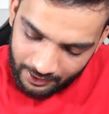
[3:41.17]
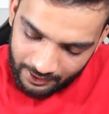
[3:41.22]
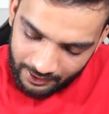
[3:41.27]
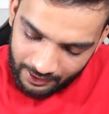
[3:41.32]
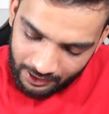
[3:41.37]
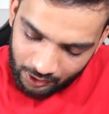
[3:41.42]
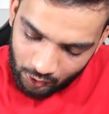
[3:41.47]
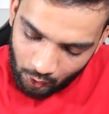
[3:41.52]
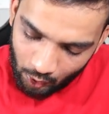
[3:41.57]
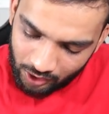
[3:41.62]

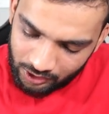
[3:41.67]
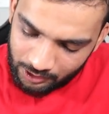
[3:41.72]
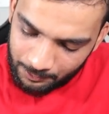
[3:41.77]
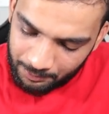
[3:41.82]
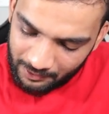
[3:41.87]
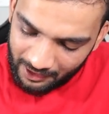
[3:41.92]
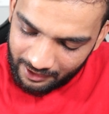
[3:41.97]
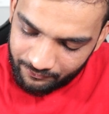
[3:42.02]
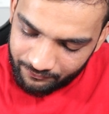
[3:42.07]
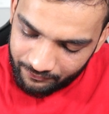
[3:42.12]
and I'll call the
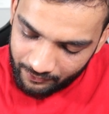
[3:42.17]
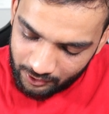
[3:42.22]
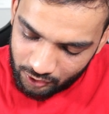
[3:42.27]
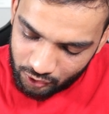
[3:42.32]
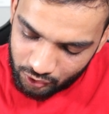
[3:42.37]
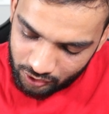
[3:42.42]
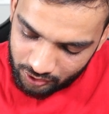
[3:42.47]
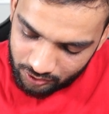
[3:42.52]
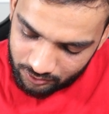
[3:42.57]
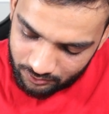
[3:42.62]
prime
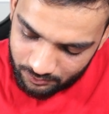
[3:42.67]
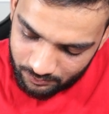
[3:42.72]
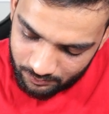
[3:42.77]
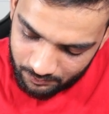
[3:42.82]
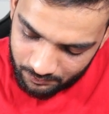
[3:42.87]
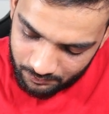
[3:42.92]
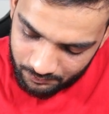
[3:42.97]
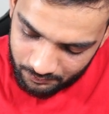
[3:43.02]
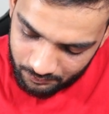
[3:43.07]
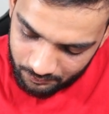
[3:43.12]
function.
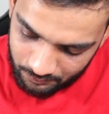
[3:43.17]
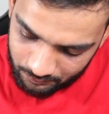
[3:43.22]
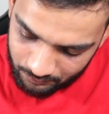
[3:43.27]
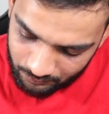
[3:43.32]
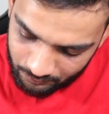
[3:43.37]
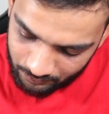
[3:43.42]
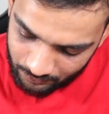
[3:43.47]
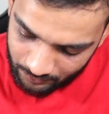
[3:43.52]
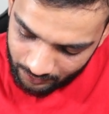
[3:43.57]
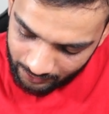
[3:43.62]

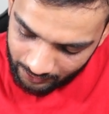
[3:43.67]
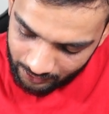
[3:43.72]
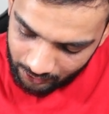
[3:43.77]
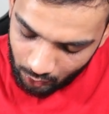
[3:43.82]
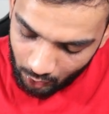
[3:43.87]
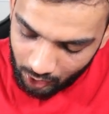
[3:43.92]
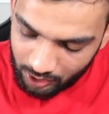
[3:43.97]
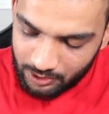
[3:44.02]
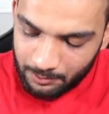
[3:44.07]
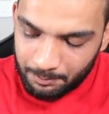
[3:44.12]
And